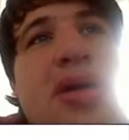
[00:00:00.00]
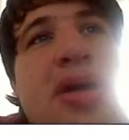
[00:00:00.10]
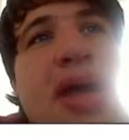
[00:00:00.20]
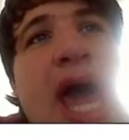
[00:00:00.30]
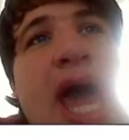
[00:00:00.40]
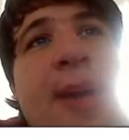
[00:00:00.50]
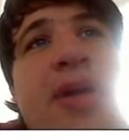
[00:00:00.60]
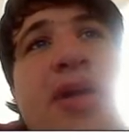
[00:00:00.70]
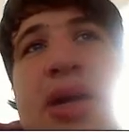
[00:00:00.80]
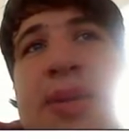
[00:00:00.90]
It
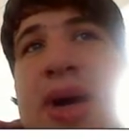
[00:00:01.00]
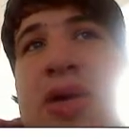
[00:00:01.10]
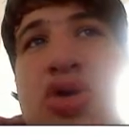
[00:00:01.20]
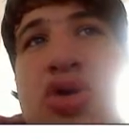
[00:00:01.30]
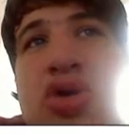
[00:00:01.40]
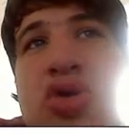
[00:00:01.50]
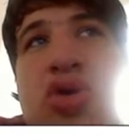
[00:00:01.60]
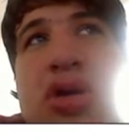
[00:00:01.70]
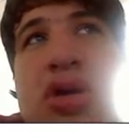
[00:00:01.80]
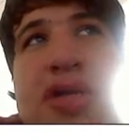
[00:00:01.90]
happened in about
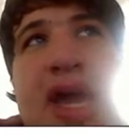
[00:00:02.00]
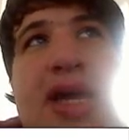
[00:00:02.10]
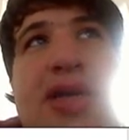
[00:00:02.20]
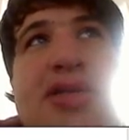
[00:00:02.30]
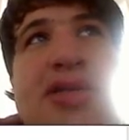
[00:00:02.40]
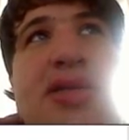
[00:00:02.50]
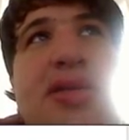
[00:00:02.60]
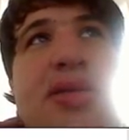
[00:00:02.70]
two days.